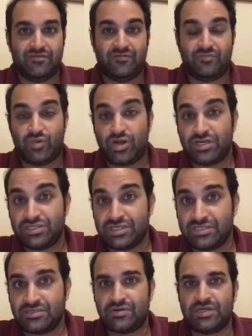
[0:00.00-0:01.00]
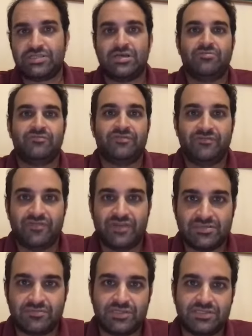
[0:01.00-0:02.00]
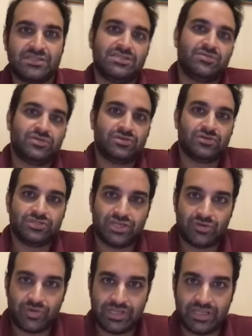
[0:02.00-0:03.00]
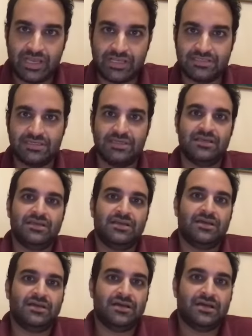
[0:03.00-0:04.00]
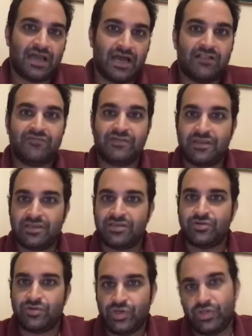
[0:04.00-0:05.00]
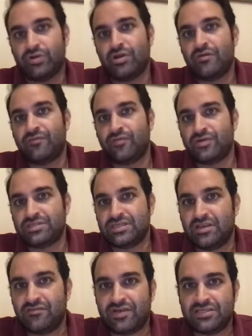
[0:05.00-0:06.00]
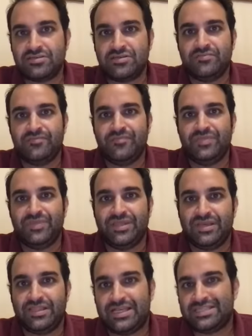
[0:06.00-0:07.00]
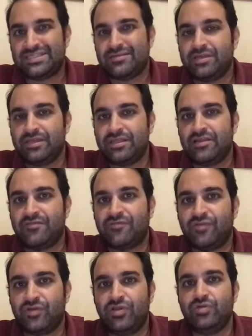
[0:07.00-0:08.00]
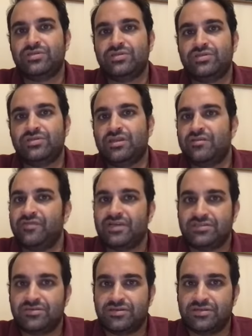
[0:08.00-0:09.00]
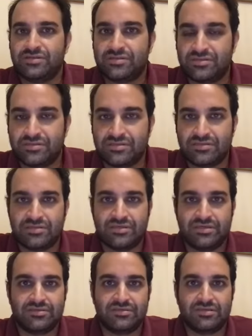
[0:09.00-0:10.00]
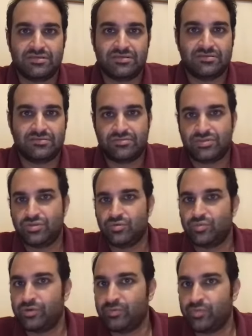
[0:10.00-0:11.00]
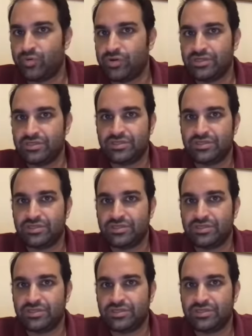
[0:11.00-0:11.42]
projects, the right type of investments, and as a result, generate that alpha that you're looking for as an investor. And that's something that for you as an investor is super important